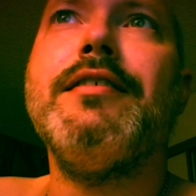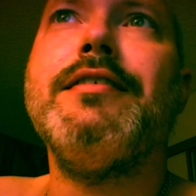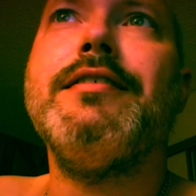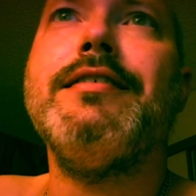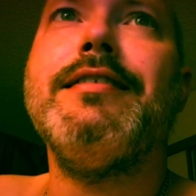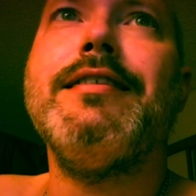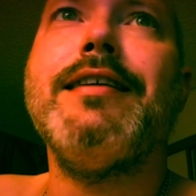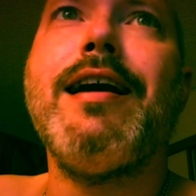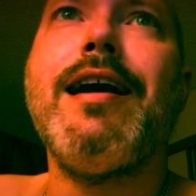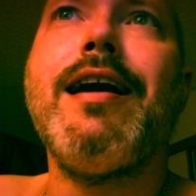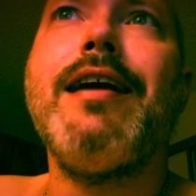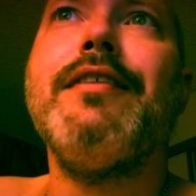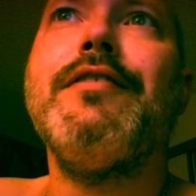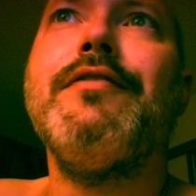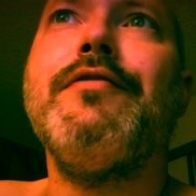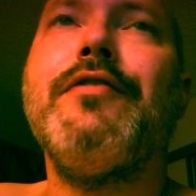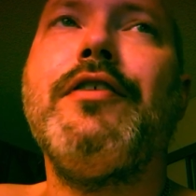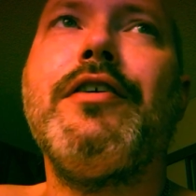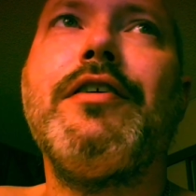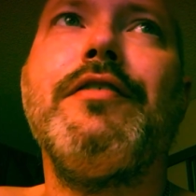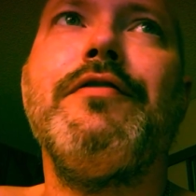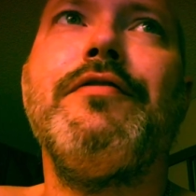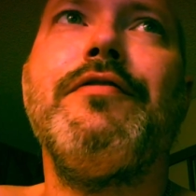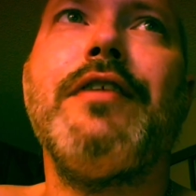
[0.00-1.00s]
deny the
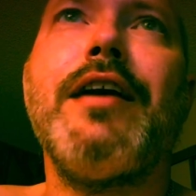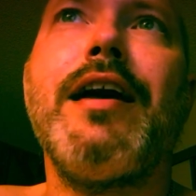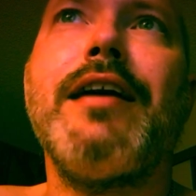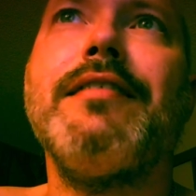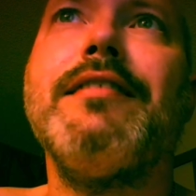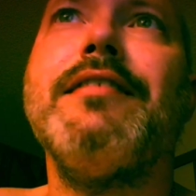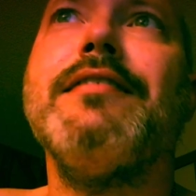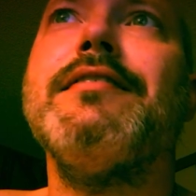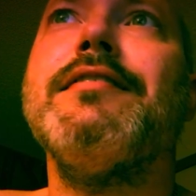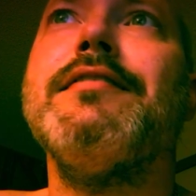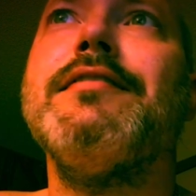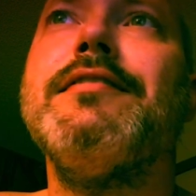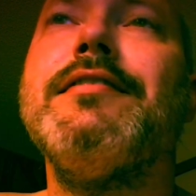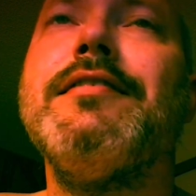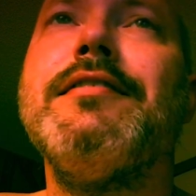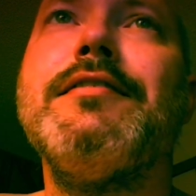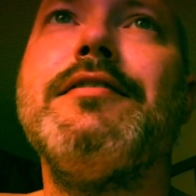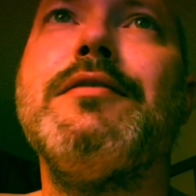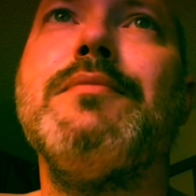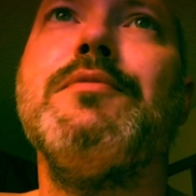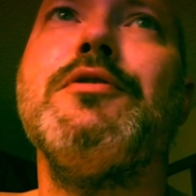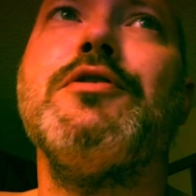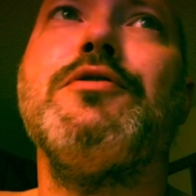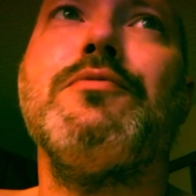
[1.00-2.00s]
fucking fact that the
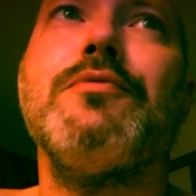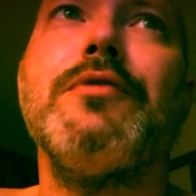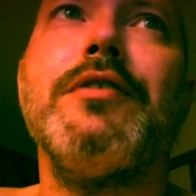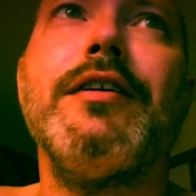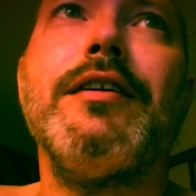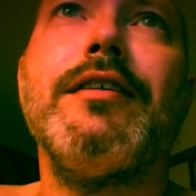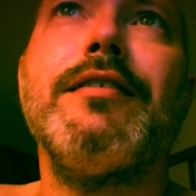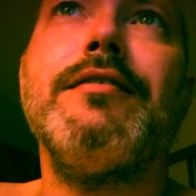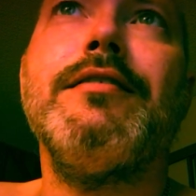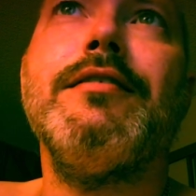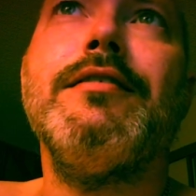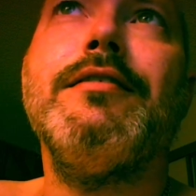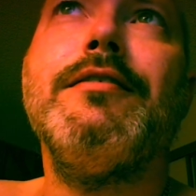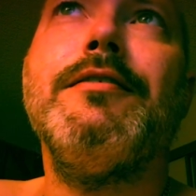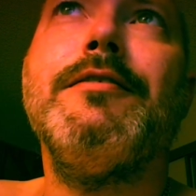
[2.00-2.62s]
system is rigged.